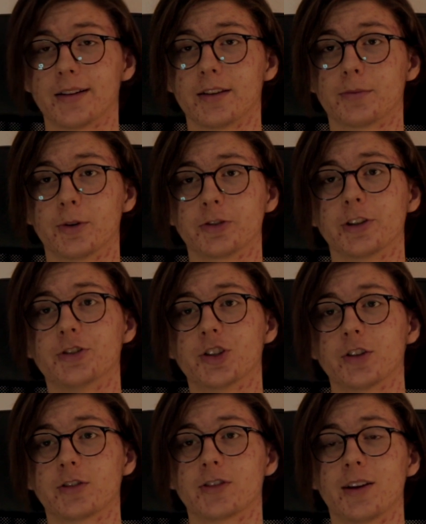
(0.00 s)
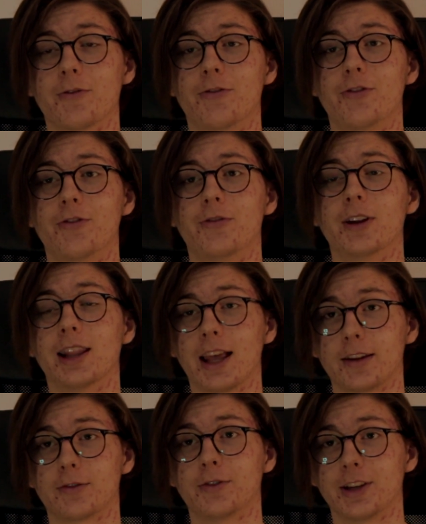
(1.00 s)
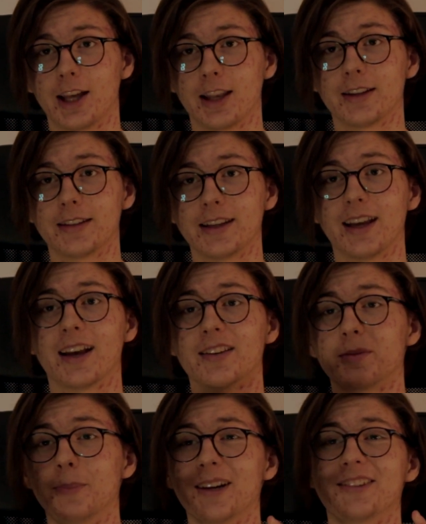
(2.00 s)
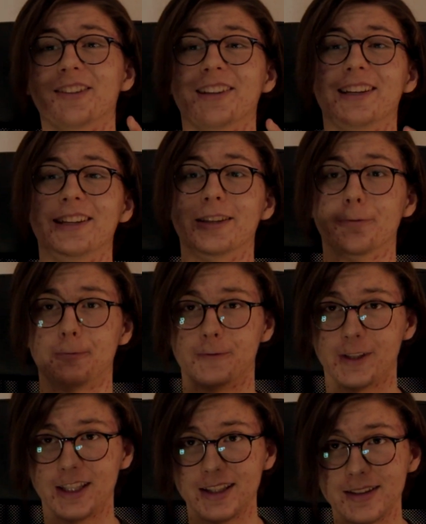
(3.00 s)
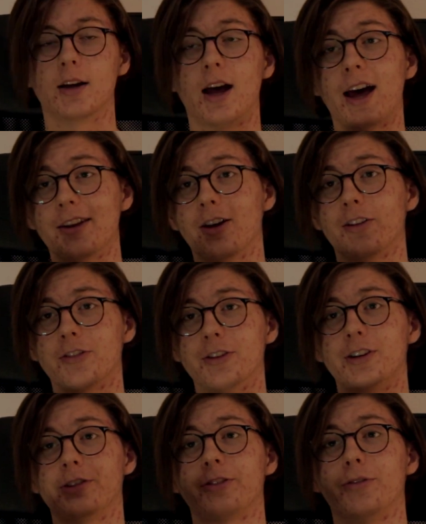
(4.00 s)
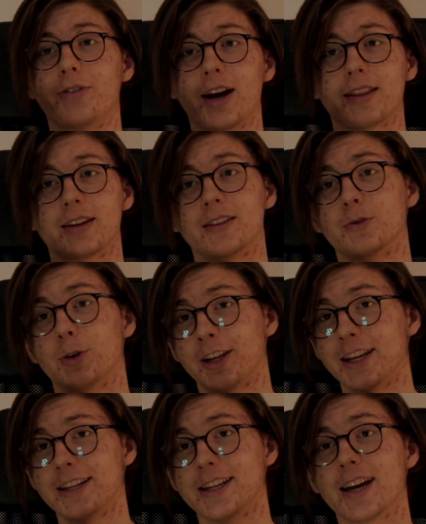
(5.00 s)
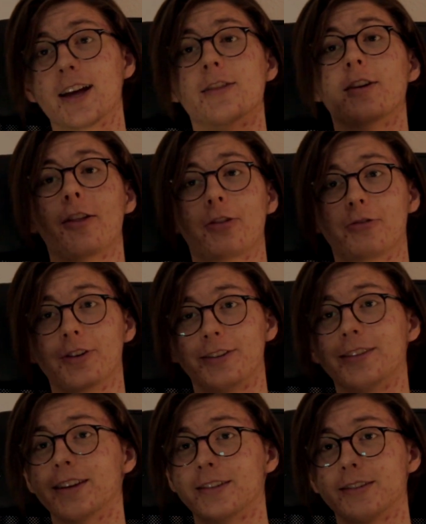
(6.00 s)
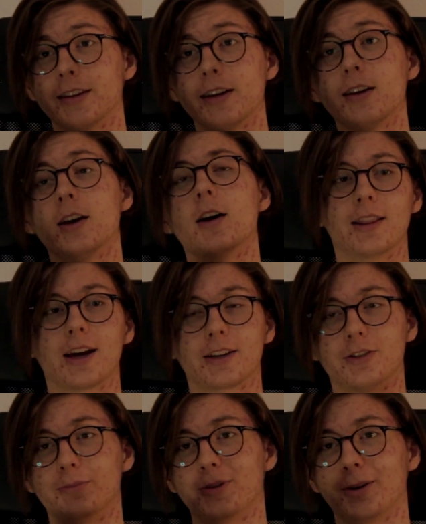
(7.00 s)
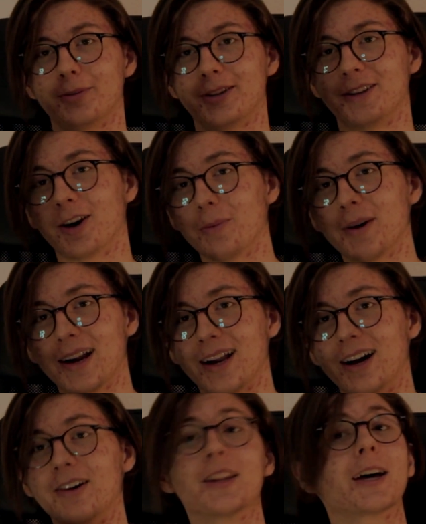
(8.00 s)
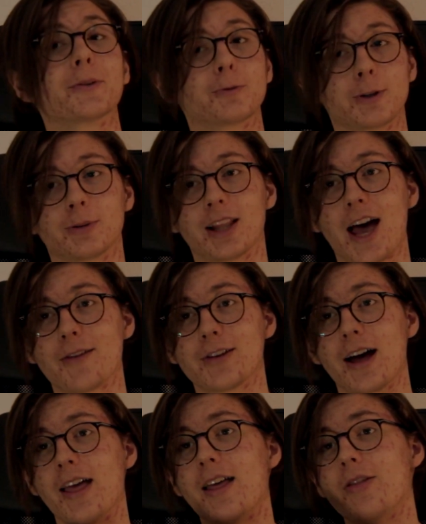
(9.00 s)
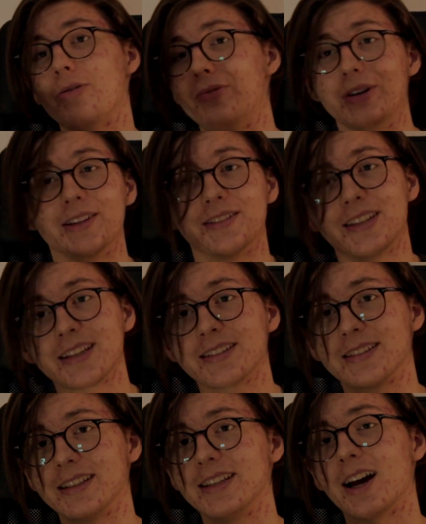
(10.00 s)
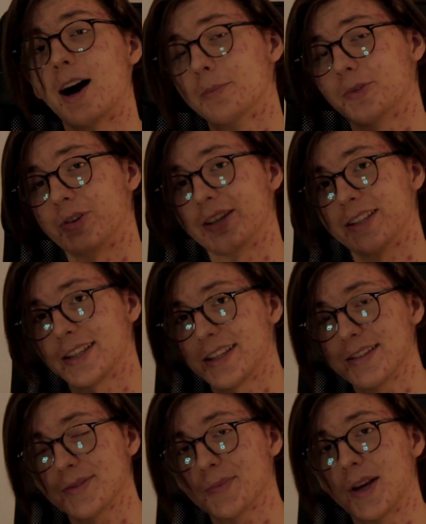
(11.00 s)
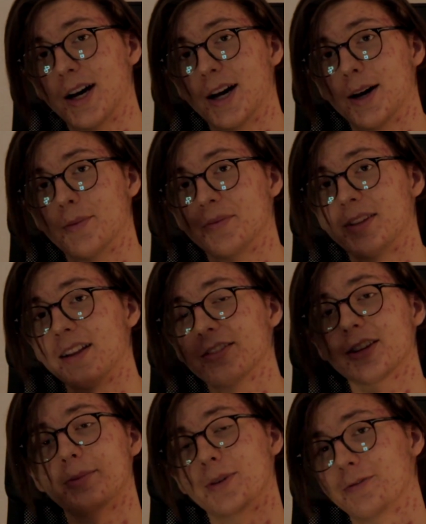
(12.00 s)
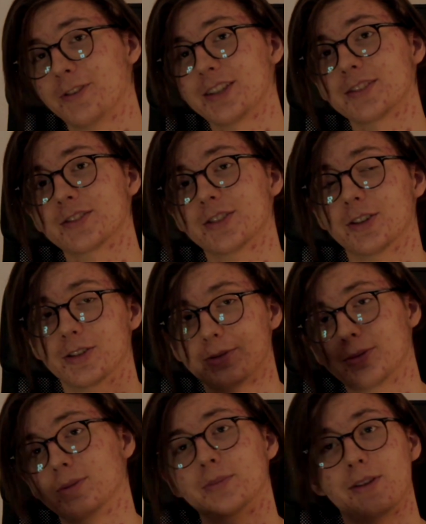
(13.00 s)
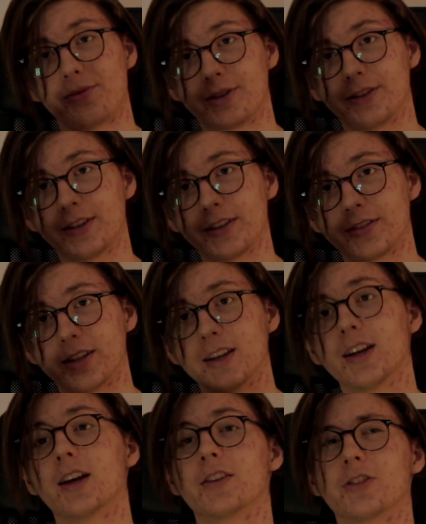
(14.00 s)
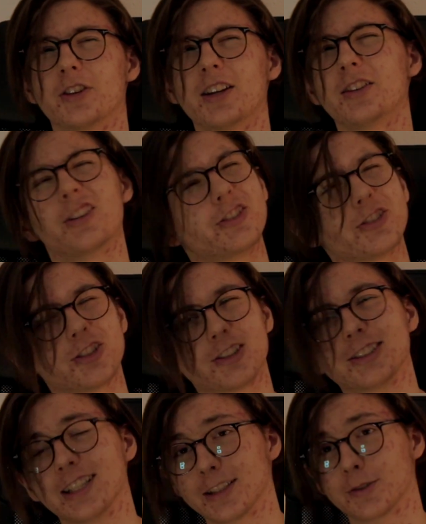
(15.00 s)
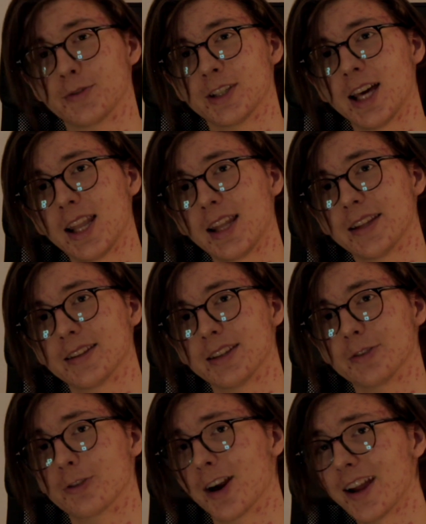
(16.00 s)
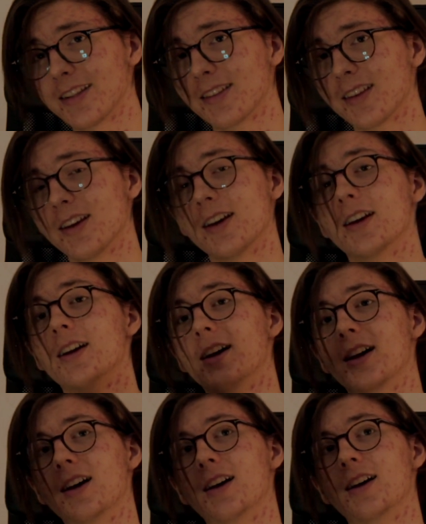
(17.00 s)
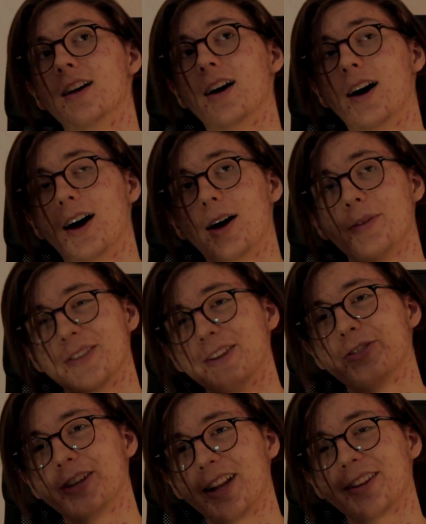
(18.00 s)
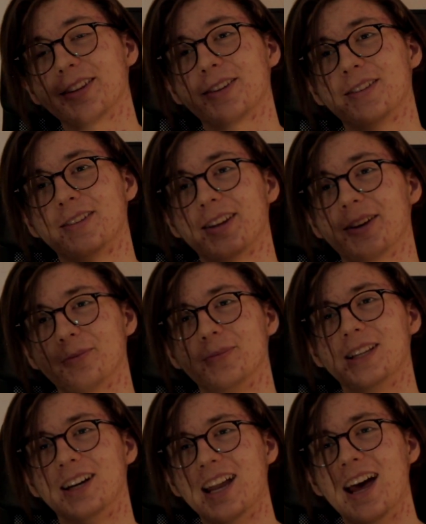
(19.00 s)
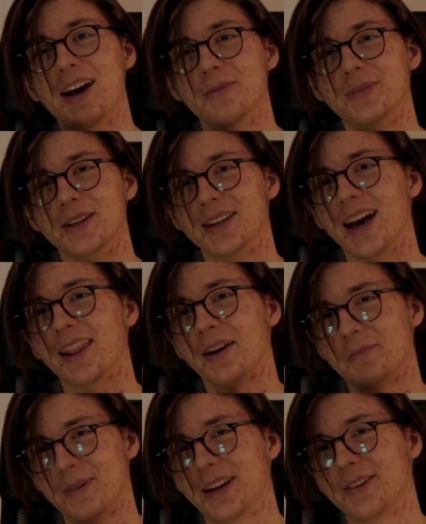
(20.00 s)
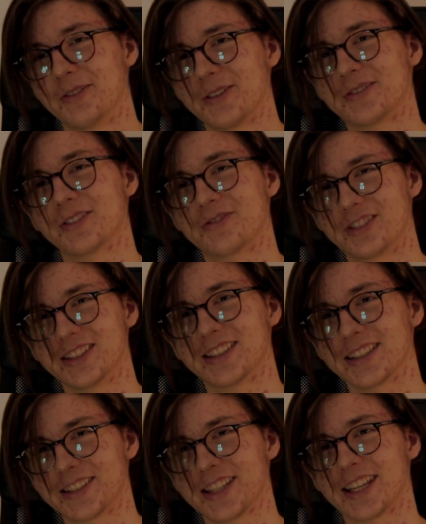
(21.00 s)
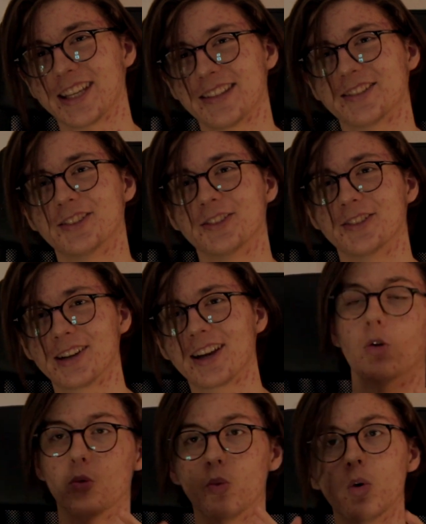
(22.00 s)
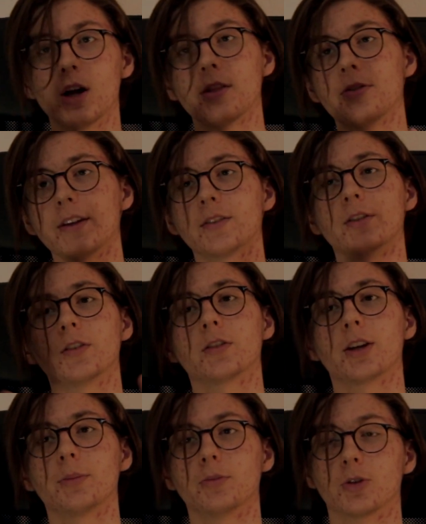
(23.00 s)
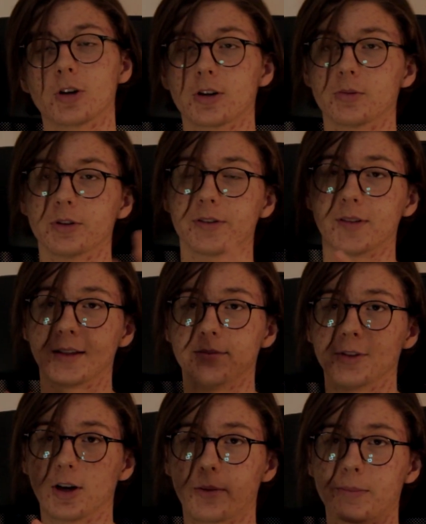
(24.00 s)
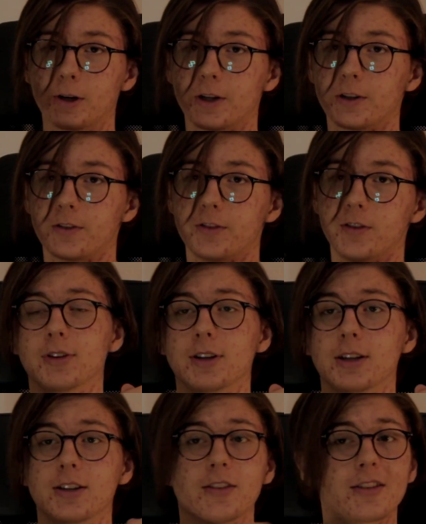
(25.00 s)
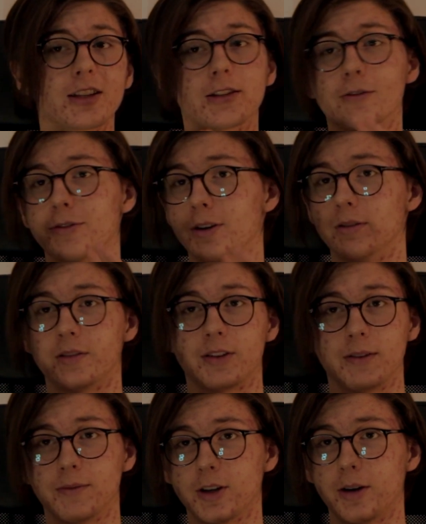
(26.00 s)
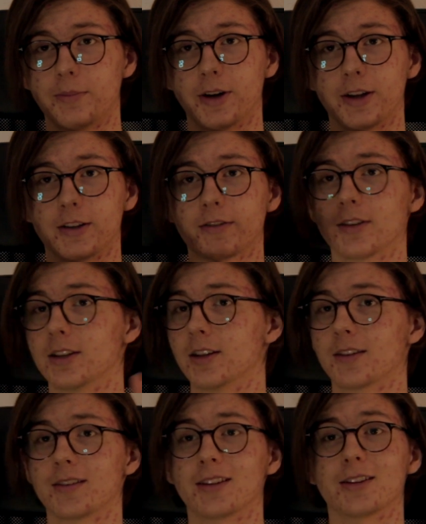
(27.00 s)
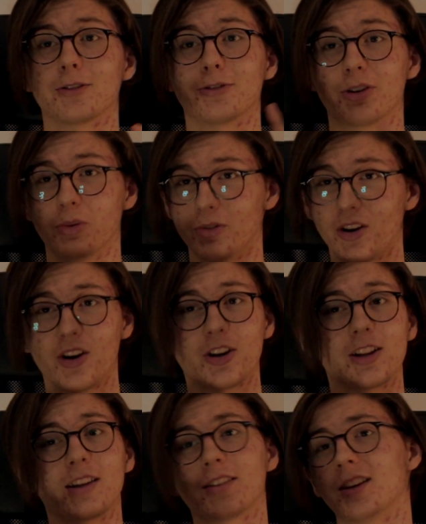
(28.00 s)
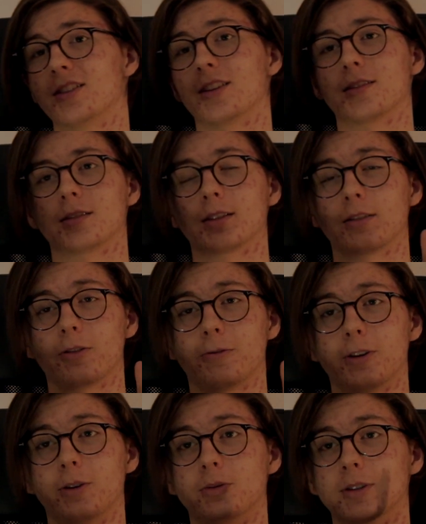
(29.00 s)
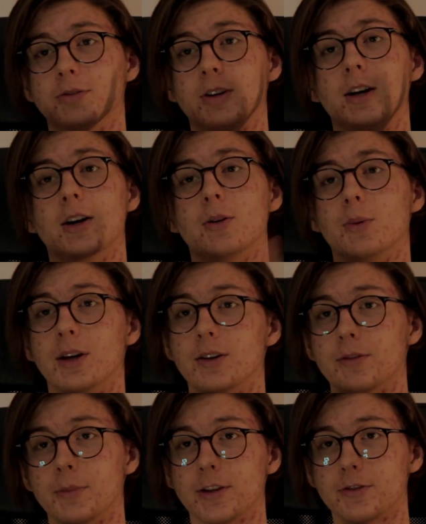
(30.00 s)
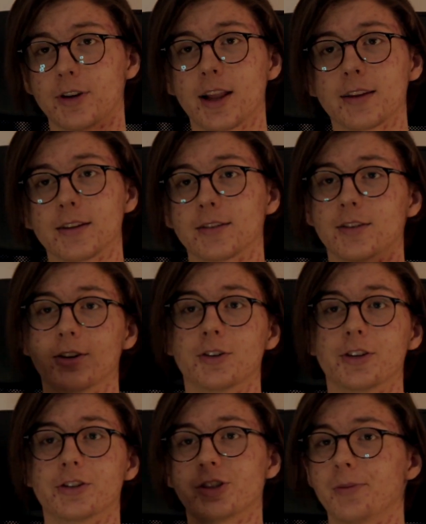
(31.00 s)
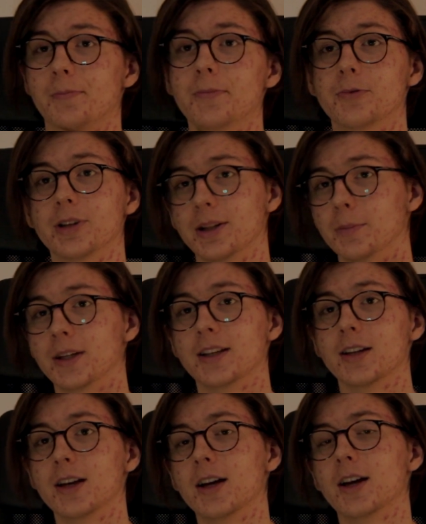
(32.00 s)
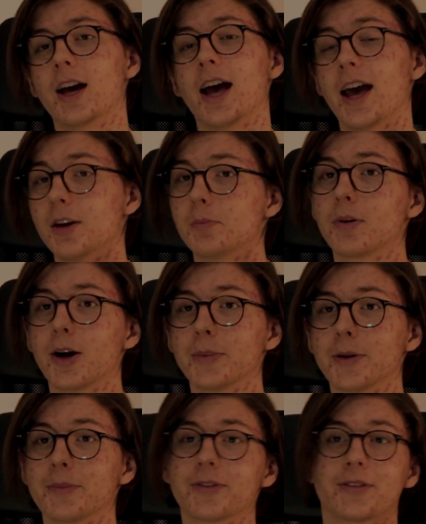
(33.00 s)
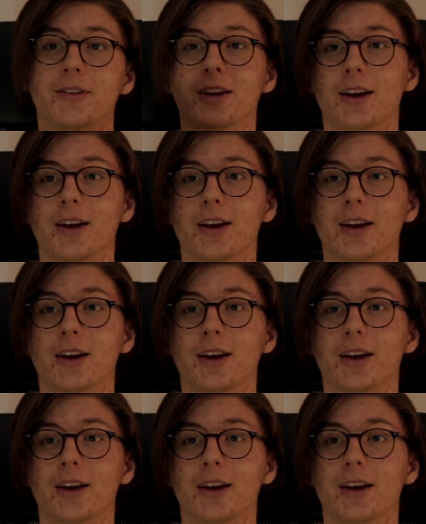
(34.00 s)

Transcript: it's mostly just less fidelity, especially in the feed, and also there's the fact that it's 180 and not 360. Like you probably know by now that we will have a 360 upgrade kit. That's gonna be fixed, so it will be 360, so then there's just less fidelity, right? The fidelity is gonna be a lot better with the 360 kit too. Will this system work with SteamVR products? It doesn't interfere with SteamVR products, it doesn't interfere with Oculus, and it doesn't interfere with Windows Mixed Reality, so there shouldn't really be any problems